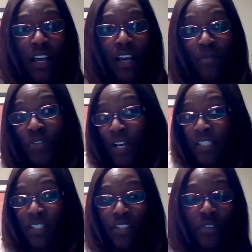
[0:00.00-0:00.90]
You
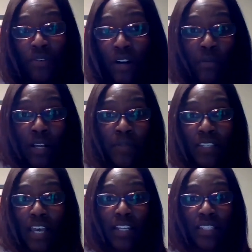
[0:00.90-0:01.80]
guys can go to our
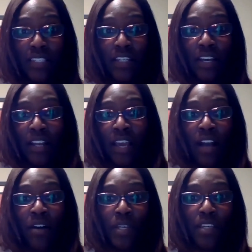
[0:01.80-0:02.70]
website and see kind of
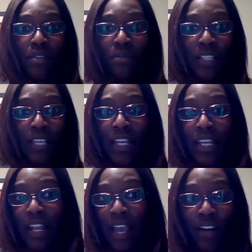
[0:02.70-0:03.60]
how we laid
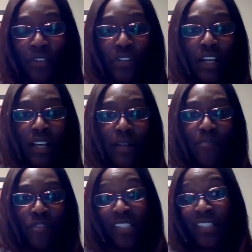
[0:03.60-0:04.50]
it out
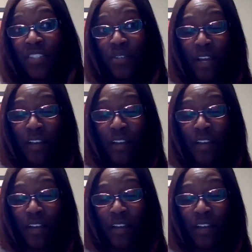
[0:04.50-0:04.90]
just as a